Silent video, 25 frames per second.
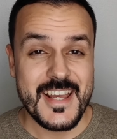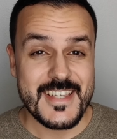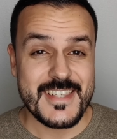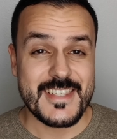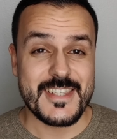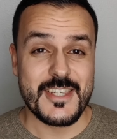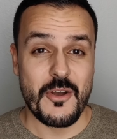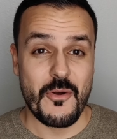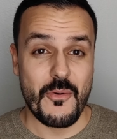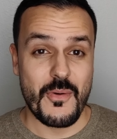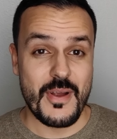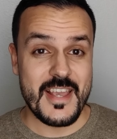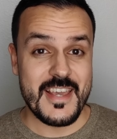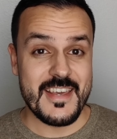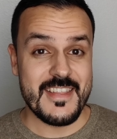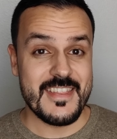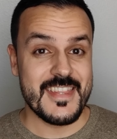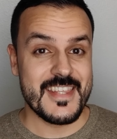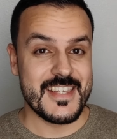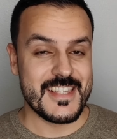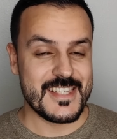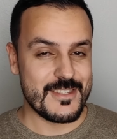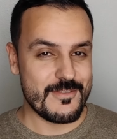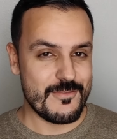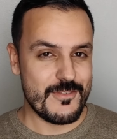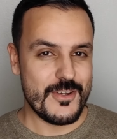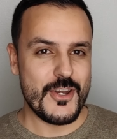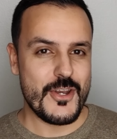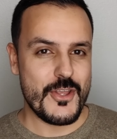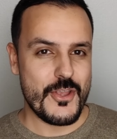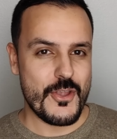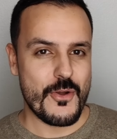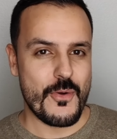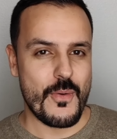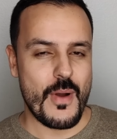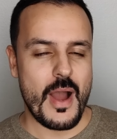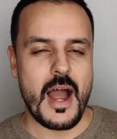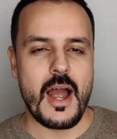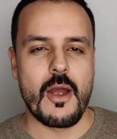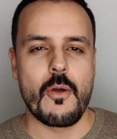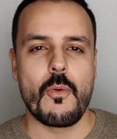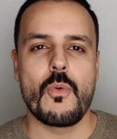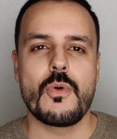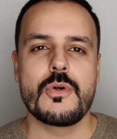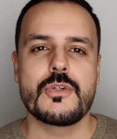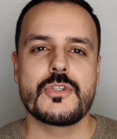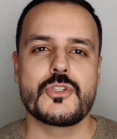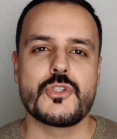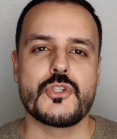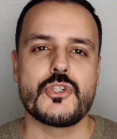So in this video, I
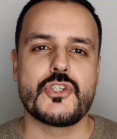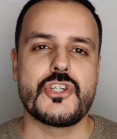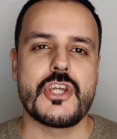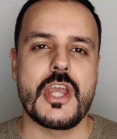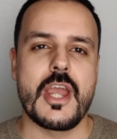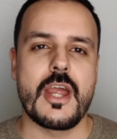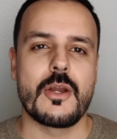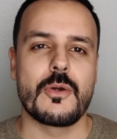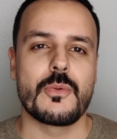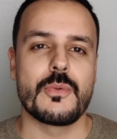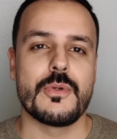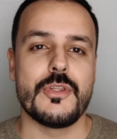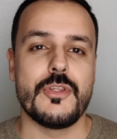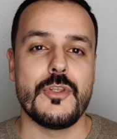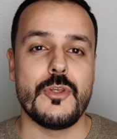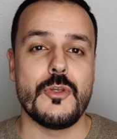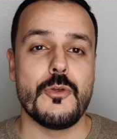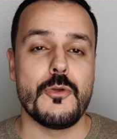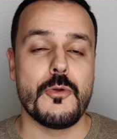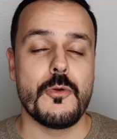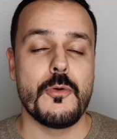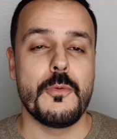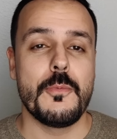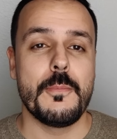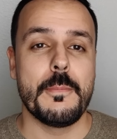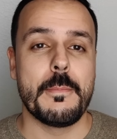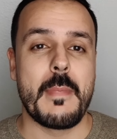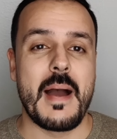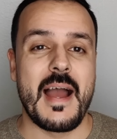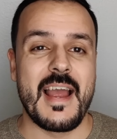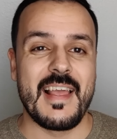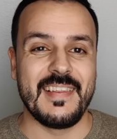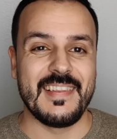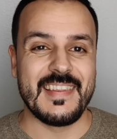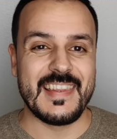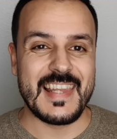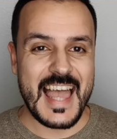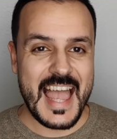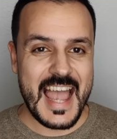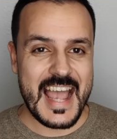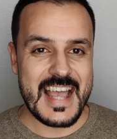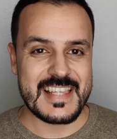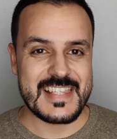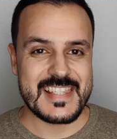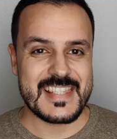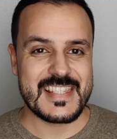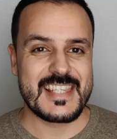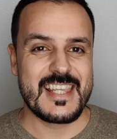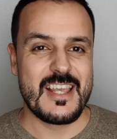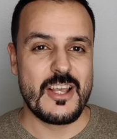want to share with you my
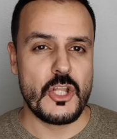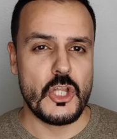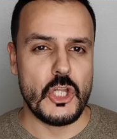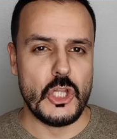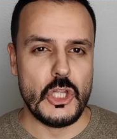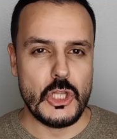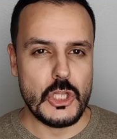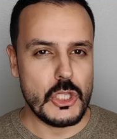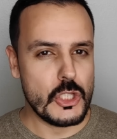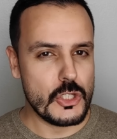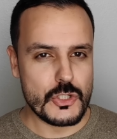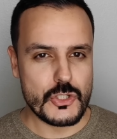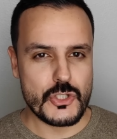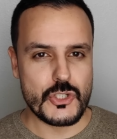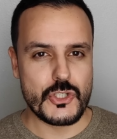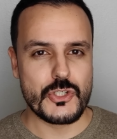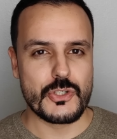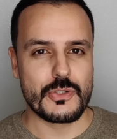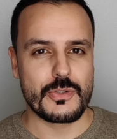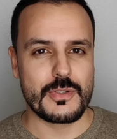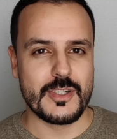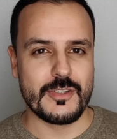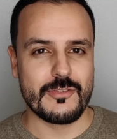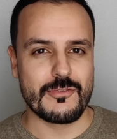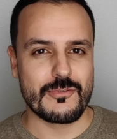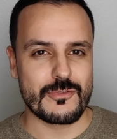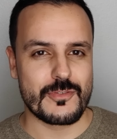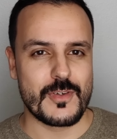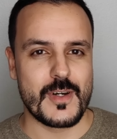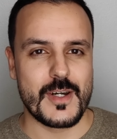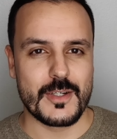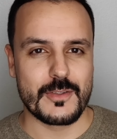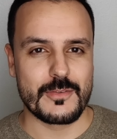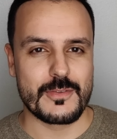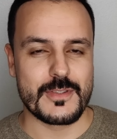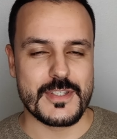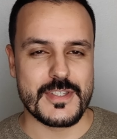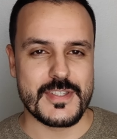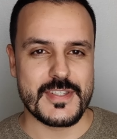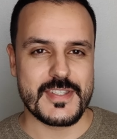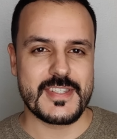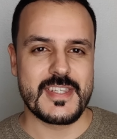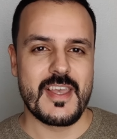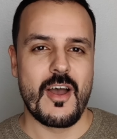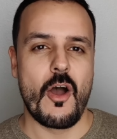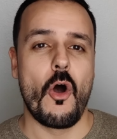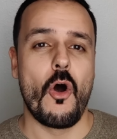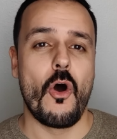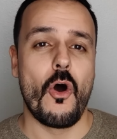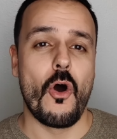last luxury fragrance
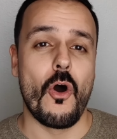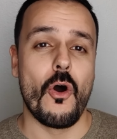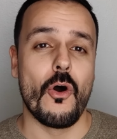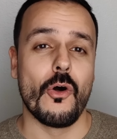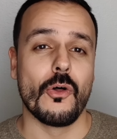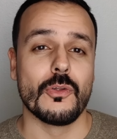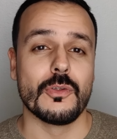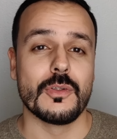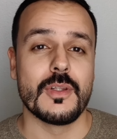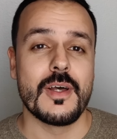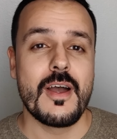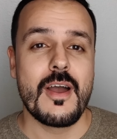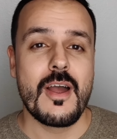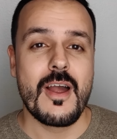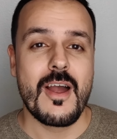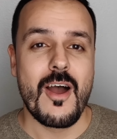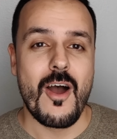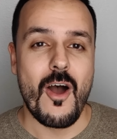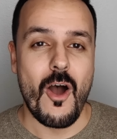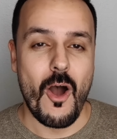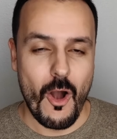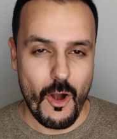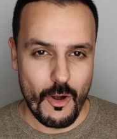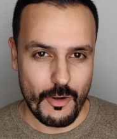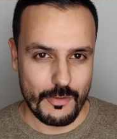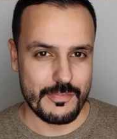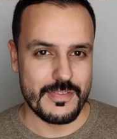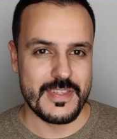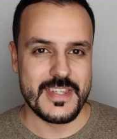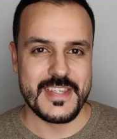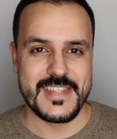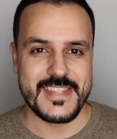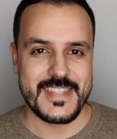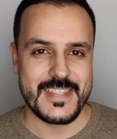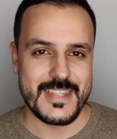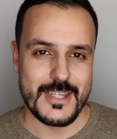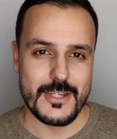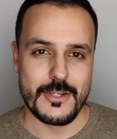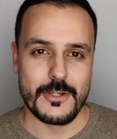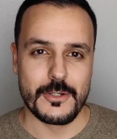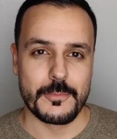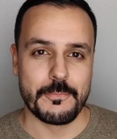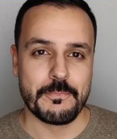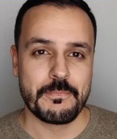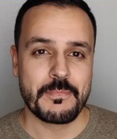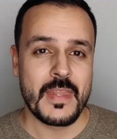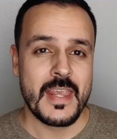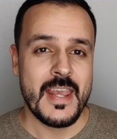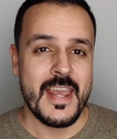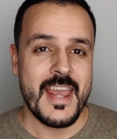haul of this year.
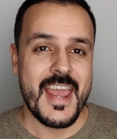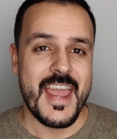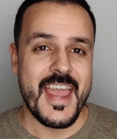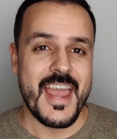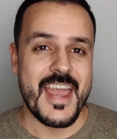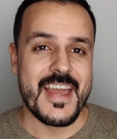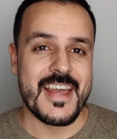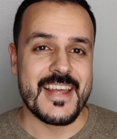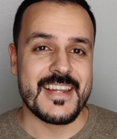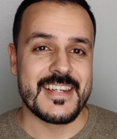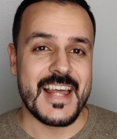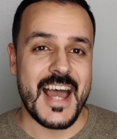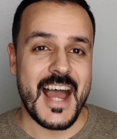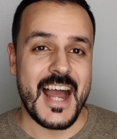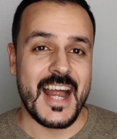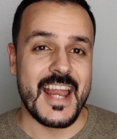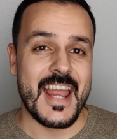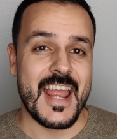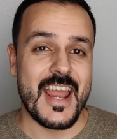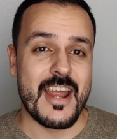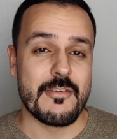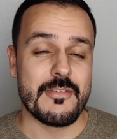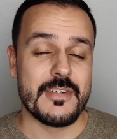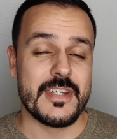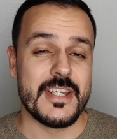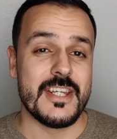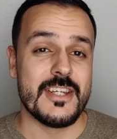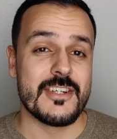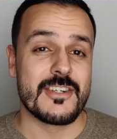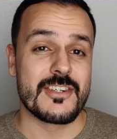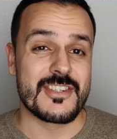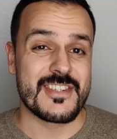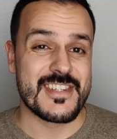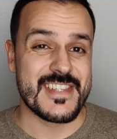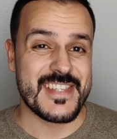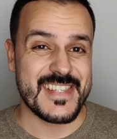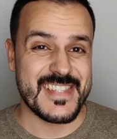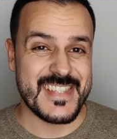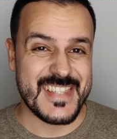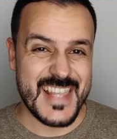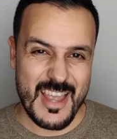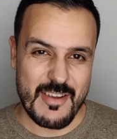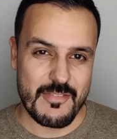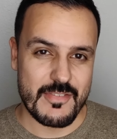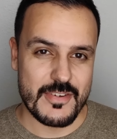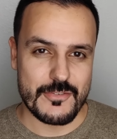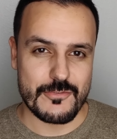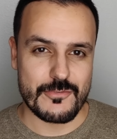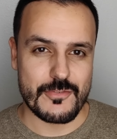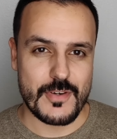And I have here
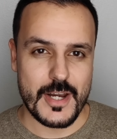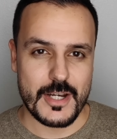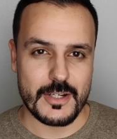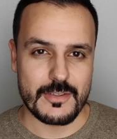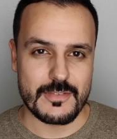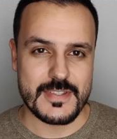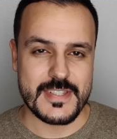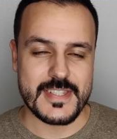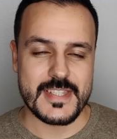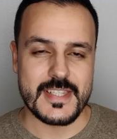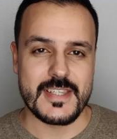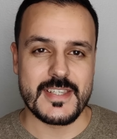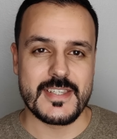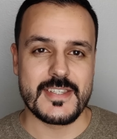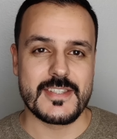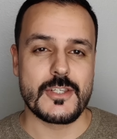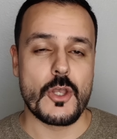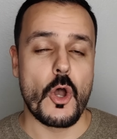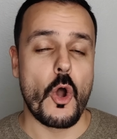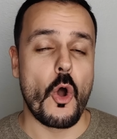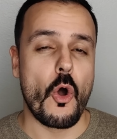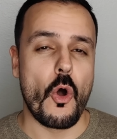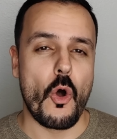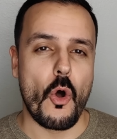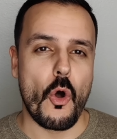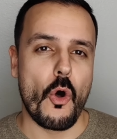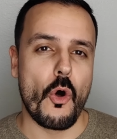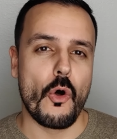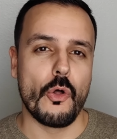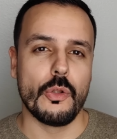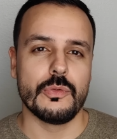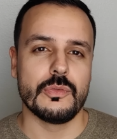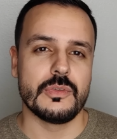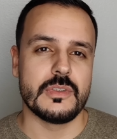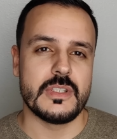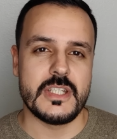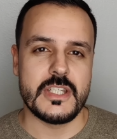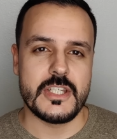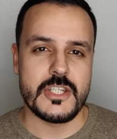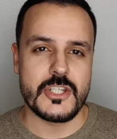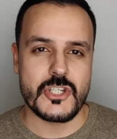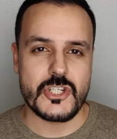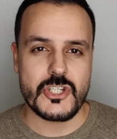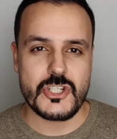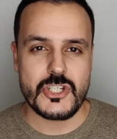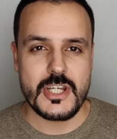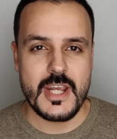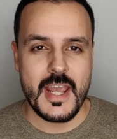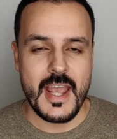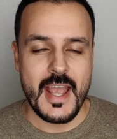7 fragrances, all
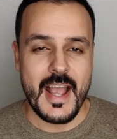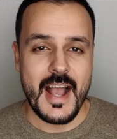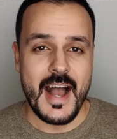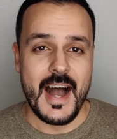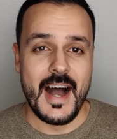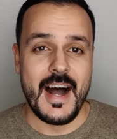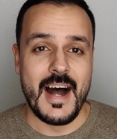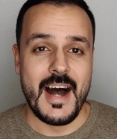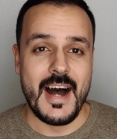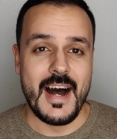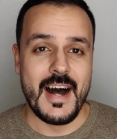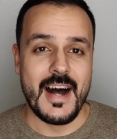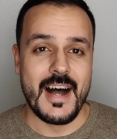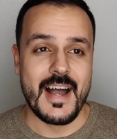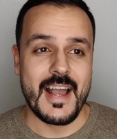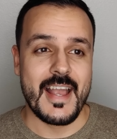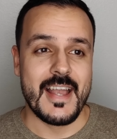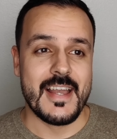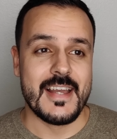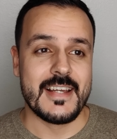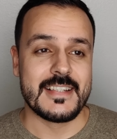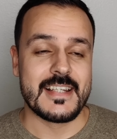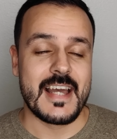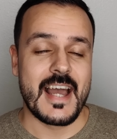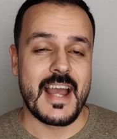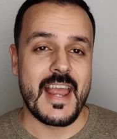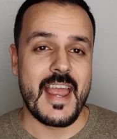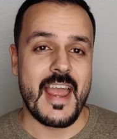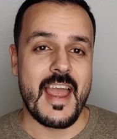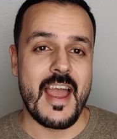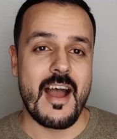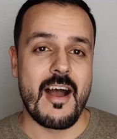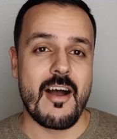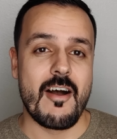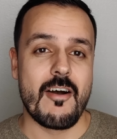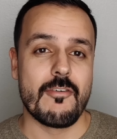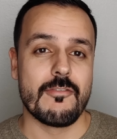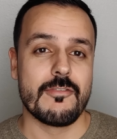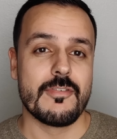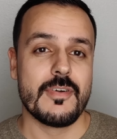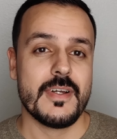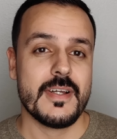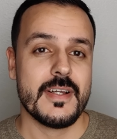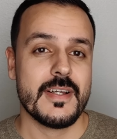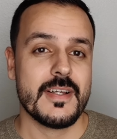niche, and I have